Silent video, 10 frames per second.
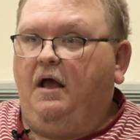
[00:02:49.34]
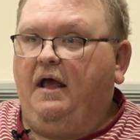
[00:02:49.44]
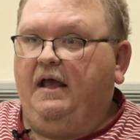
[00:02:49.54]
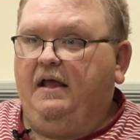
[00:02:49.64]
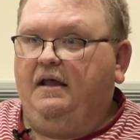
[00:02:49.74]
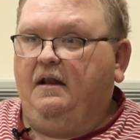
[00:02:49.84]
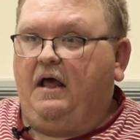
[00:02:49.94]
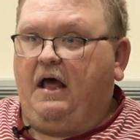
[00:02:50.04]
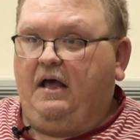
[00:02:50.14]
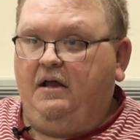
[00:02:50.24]
and
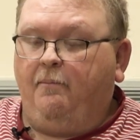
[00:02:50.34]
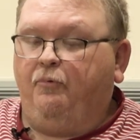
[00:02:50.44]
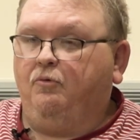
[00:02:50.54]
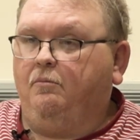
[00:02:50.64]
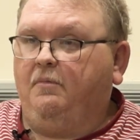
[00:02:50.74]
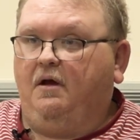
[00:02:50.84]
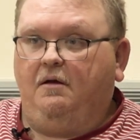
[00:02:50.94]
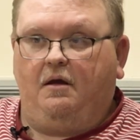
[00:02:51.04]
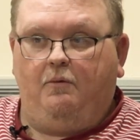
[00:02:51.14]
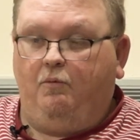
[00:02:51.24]
I helped them
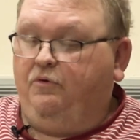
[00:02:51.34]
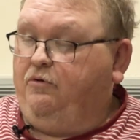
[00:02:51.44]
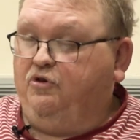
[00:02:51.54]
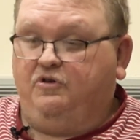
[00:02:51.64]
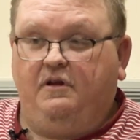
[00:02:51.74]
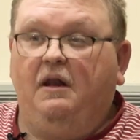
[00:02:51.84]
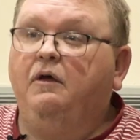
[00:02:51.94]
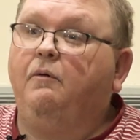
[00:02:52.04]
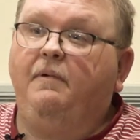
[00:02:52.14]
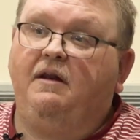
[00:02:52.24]
with just a
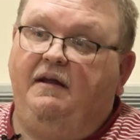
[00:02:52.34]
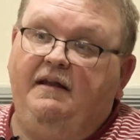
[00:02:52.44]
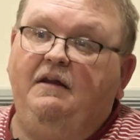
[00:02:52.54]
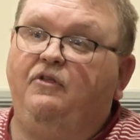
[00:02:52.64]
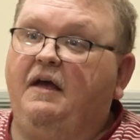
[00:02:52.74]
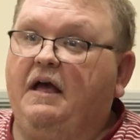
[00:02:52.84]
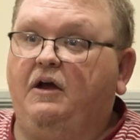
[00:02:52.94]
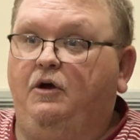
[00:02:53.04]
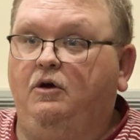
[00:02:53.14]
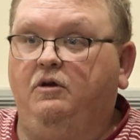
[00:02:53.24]
little bit of anything
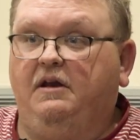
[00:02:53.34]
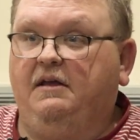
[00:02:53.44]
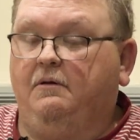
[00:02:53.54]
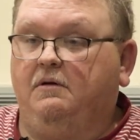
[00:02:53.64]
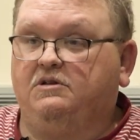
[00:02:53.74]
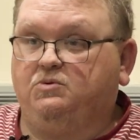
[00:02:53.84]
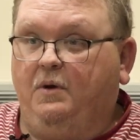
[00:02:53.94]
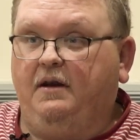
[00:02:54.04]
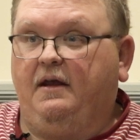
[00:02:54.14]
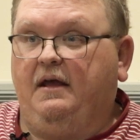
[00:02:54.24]
I could to get
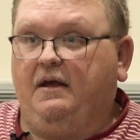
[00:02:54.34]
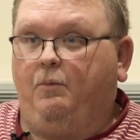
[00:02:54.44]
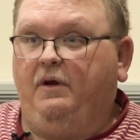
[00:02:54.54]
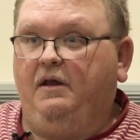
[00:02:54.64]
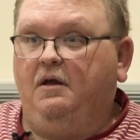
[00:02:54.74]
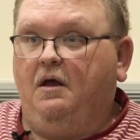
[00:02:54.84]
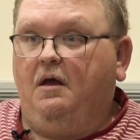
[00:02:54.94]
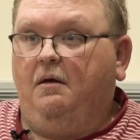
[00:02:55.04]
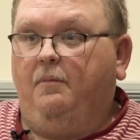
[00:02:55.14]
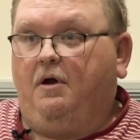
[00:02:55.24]
sweat equity,
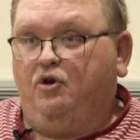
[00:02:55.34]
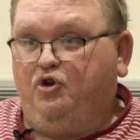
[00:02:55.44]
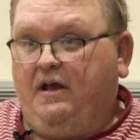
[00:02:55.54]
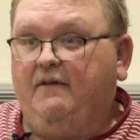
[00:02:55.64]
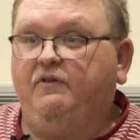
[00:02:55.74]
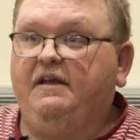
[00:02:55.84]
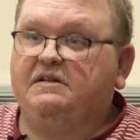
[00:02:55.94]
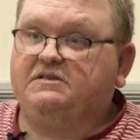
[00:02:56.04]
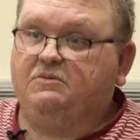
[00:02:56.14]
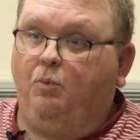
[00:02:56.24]
because you have to
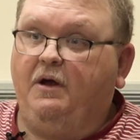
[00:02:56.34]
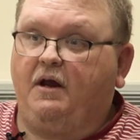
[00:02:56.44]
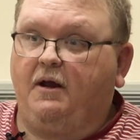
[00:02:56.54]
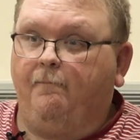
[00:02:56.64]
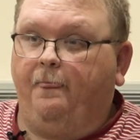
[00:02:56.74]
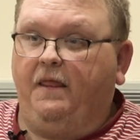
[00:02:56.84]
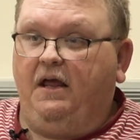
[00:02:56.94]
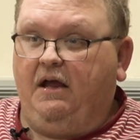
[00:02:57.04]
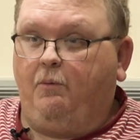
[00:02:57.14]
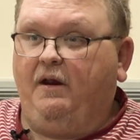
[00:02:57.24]
get sweat
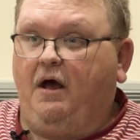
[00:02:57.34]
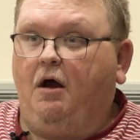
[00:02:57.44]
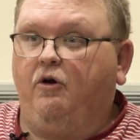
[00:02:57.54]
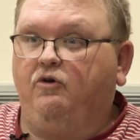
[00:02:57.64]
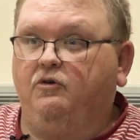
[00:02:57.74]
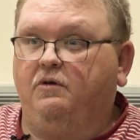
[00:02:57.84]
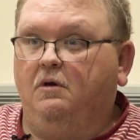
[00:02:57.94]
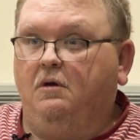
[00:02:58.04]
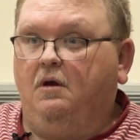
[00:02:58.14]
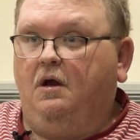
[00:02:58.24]
equity hours.
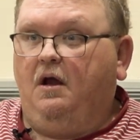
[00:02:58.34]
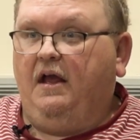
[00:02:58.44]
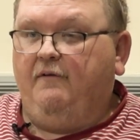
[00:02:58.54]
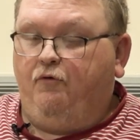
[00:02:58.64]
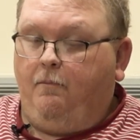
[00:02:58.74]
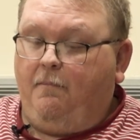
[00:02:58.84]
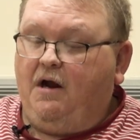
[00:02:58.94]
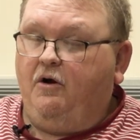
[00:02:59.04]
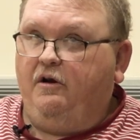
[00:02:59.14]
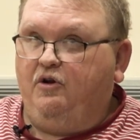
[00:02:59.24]
If you're
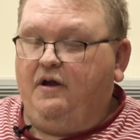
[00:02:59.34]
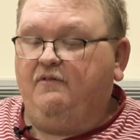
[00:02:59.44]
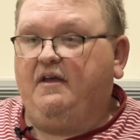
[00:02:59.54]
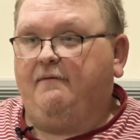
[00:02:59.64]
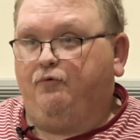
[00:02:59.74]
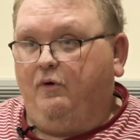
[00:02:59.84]
married, you have to have